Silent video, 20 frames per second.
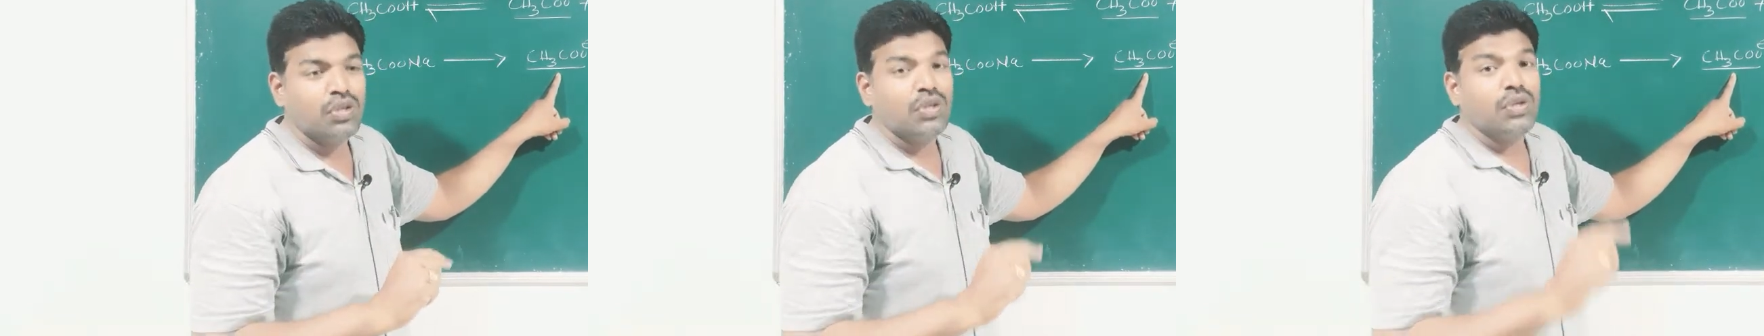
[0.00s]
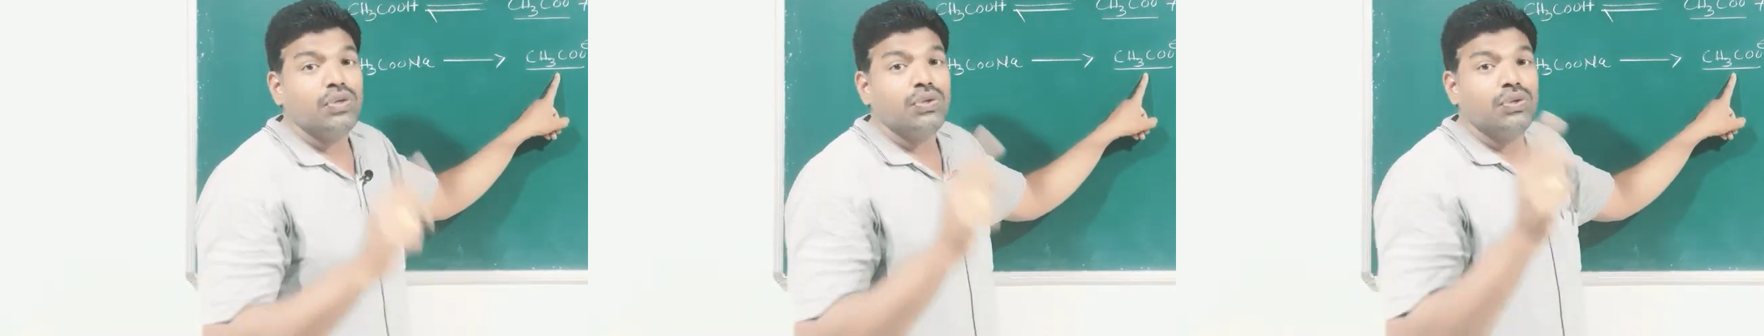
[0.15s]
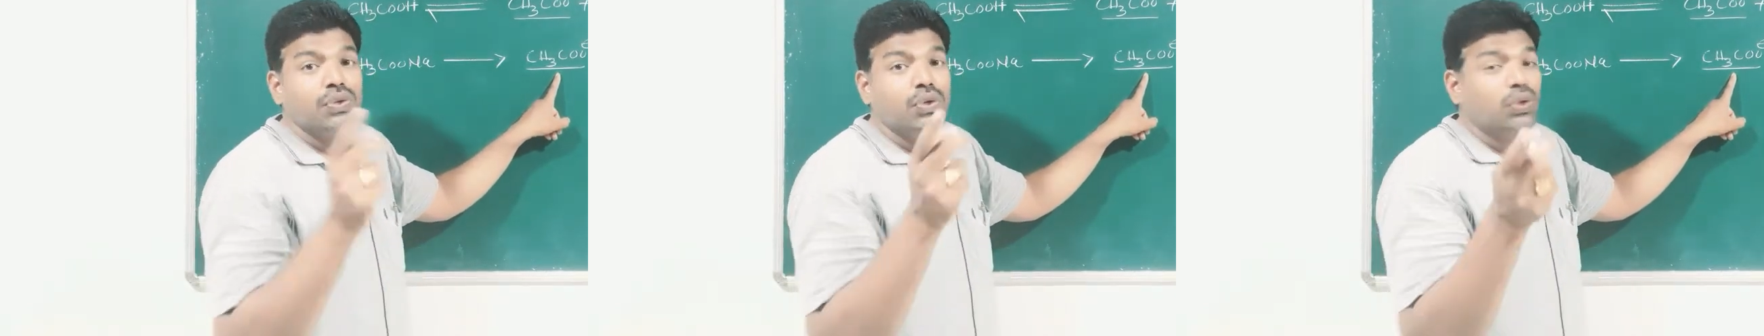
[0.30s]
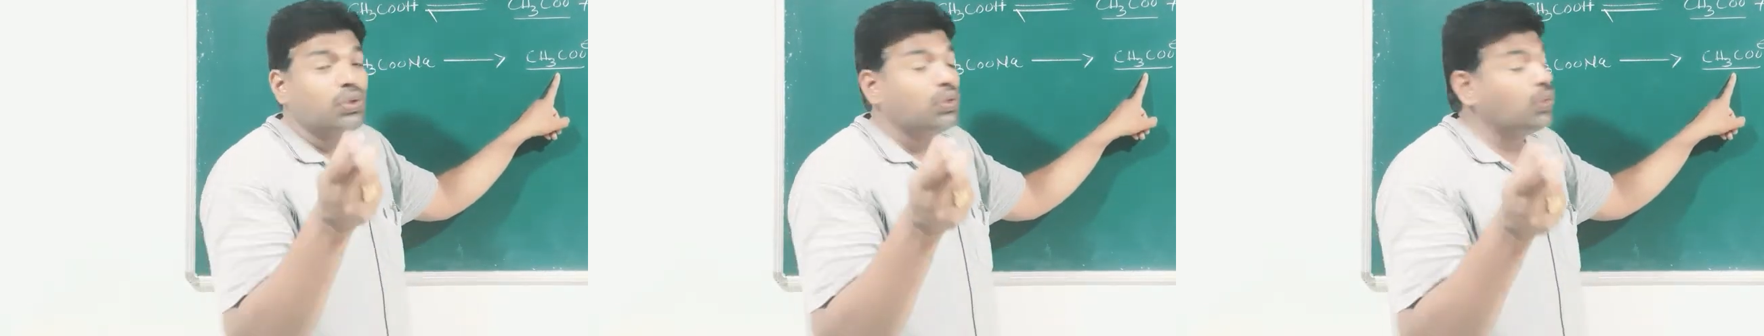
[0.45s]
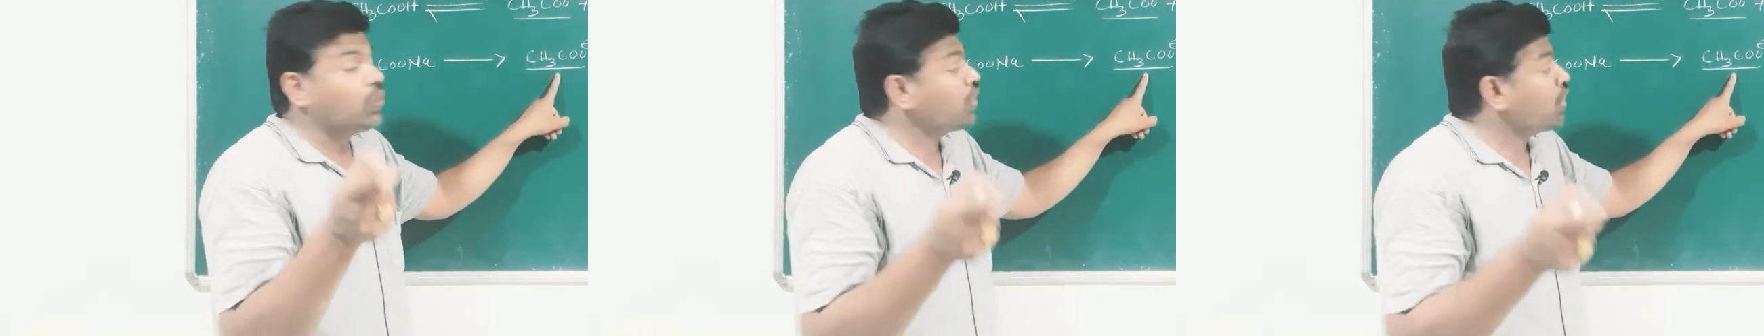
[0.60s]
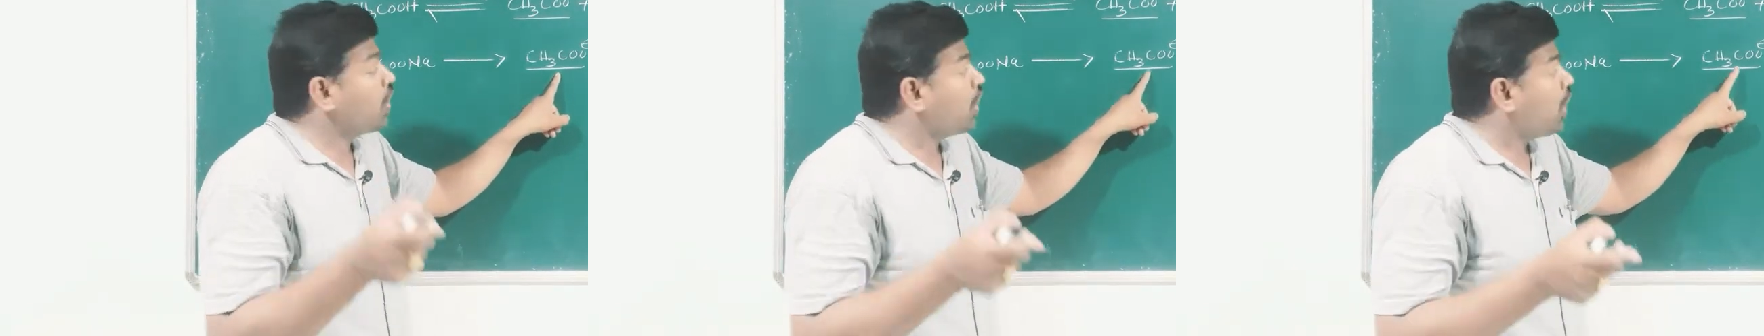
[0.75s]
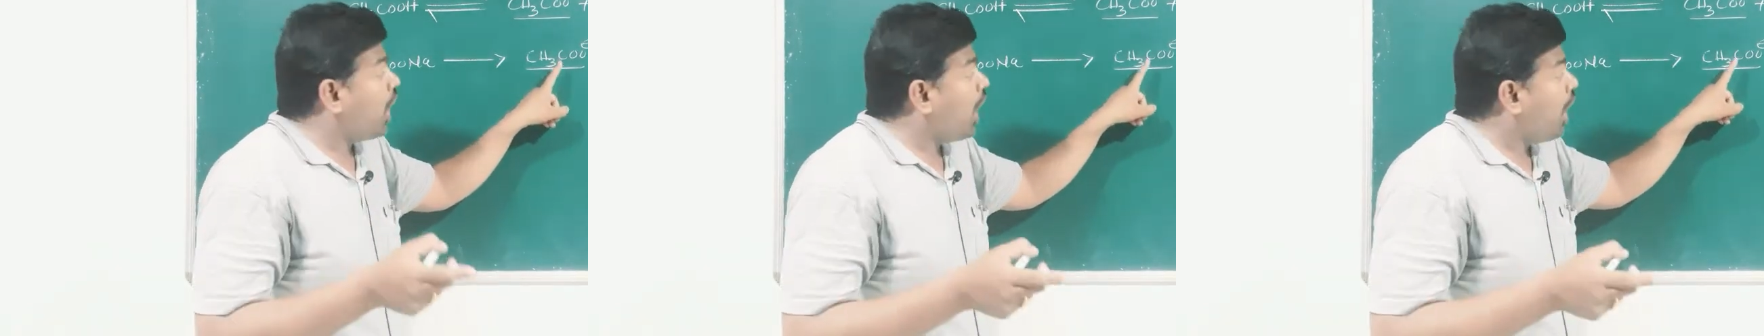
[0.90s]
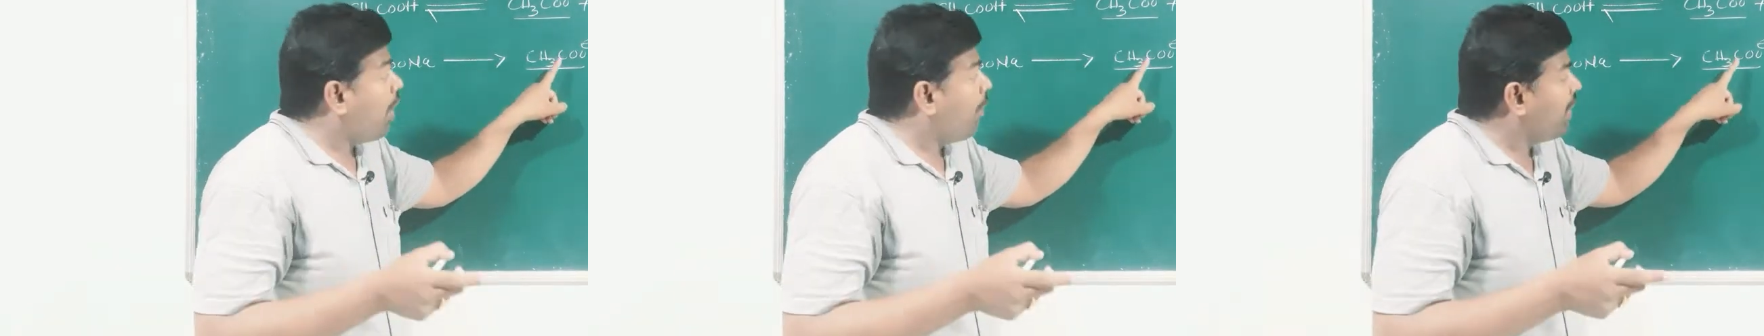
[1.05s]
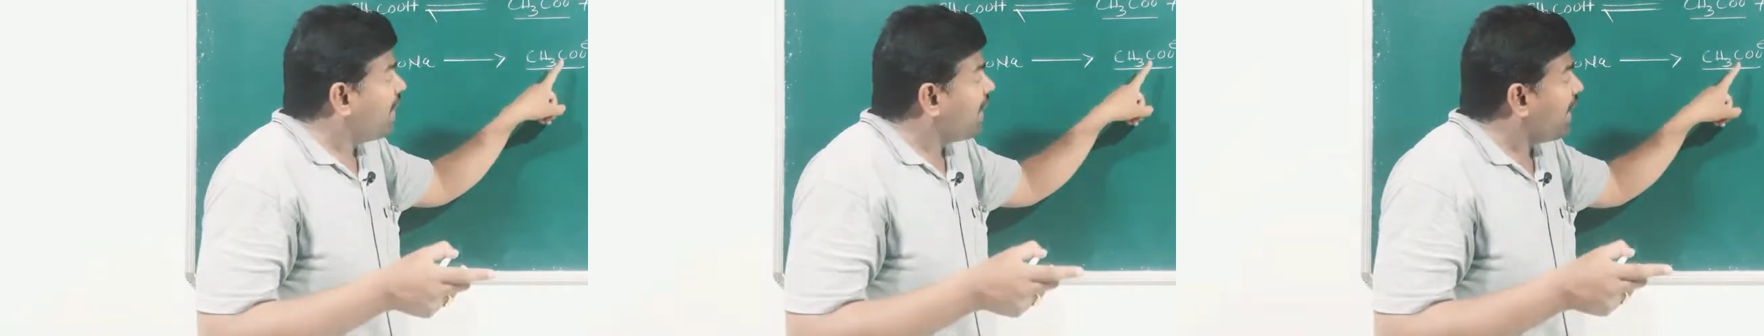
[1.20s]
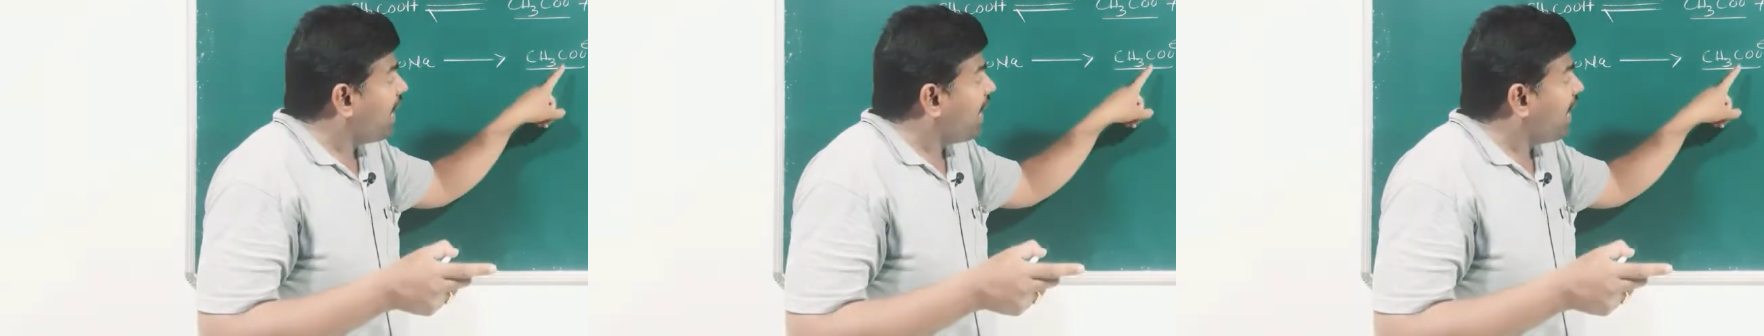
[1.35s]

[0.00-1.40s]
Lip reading: Due to common